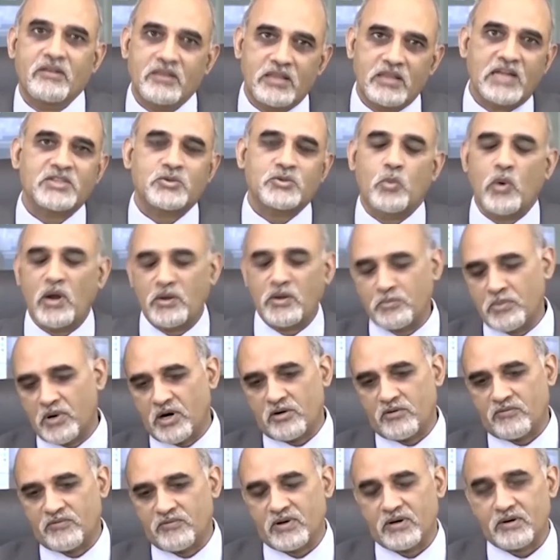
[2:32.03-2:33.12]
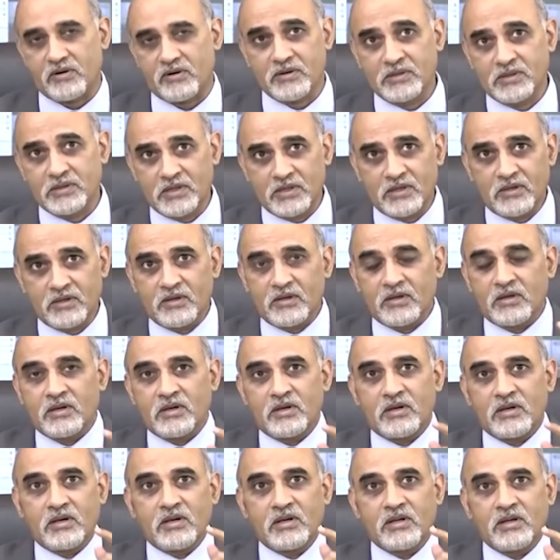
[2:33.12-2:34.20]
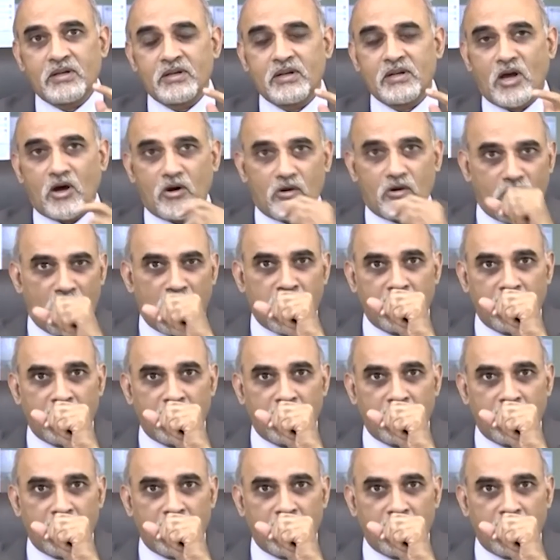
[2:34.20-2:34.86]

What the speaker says: That's one part of it. Now,